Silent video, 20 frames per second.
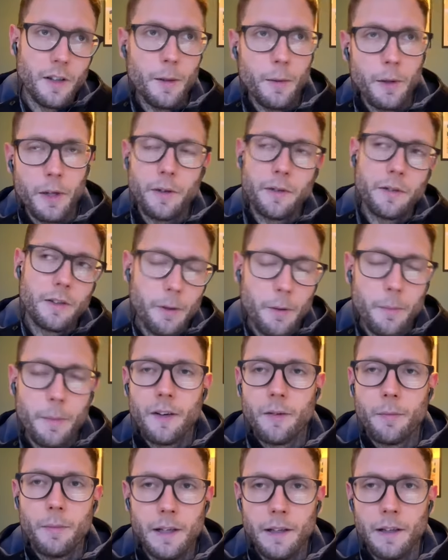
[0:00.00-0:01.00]
when I was coming
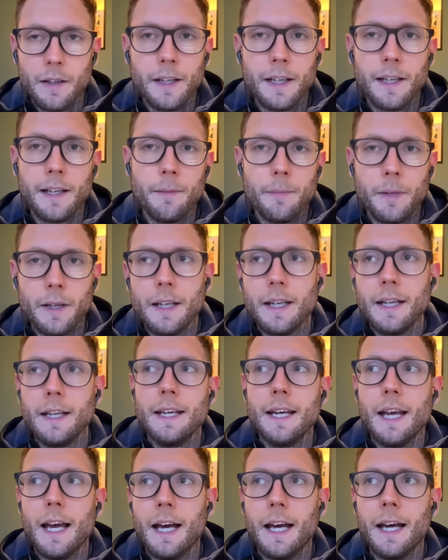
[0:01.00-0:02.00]
back from a little niggle in my
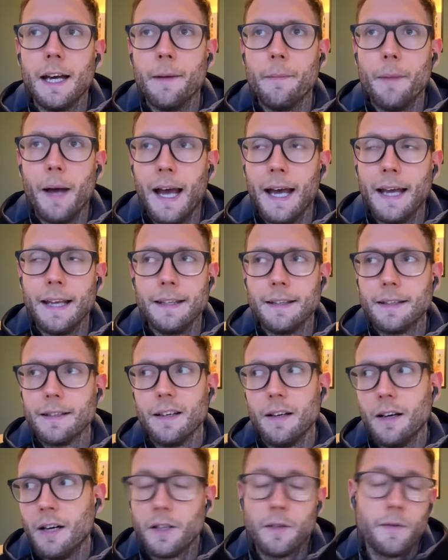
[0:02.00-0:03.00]
knee, and
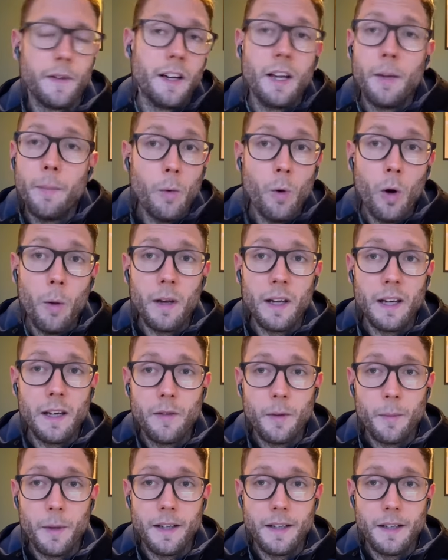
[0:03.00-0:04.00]
I just found it a bit wobbly
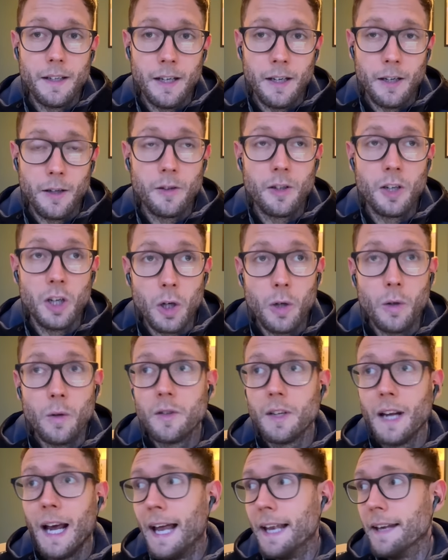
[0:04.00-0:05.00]
for my, to
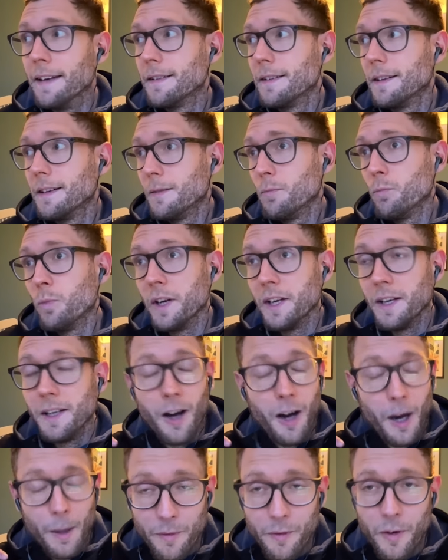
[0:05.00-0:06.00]
use. And when
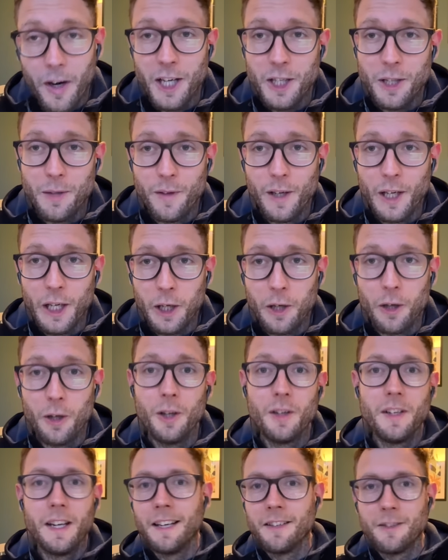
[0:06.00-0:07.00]
I'm fresh and feeling
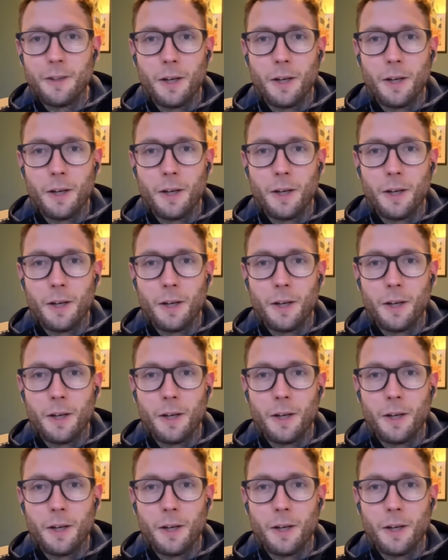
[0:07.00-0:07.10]
good and don't